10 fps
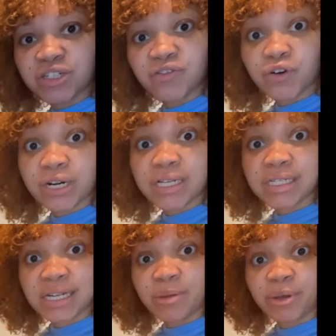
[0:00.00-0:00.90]
for an
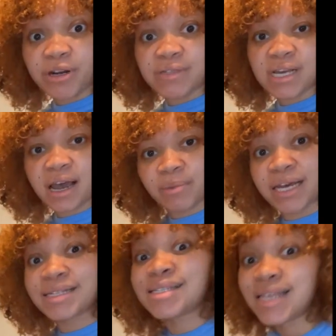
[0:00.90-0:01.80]
extended period of time, like
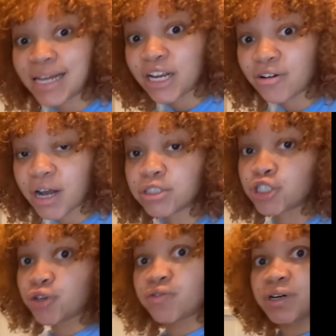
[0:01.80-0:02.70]
sitting crouched
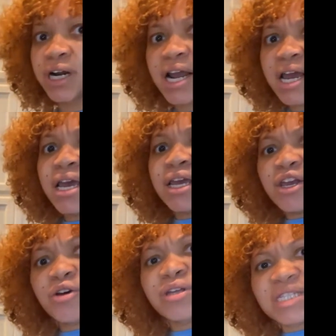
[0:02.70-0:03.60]
over, you
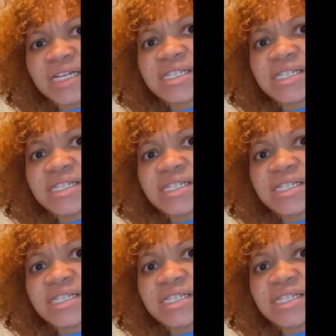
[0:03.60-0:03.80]
know, it's